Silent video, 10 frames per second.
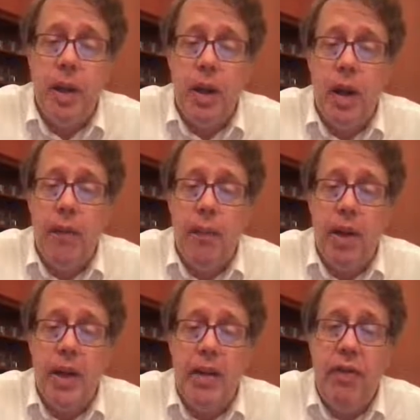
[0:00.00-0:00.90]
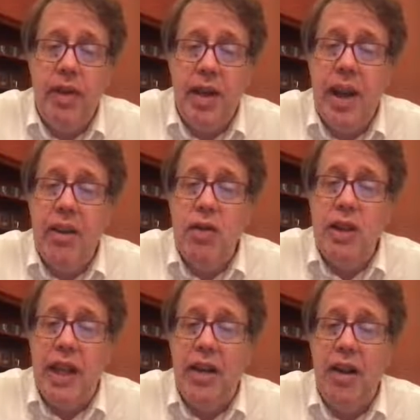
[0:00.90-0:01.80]
and he did actually
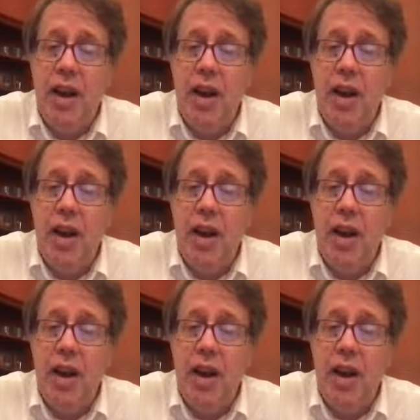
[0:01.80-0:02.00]
get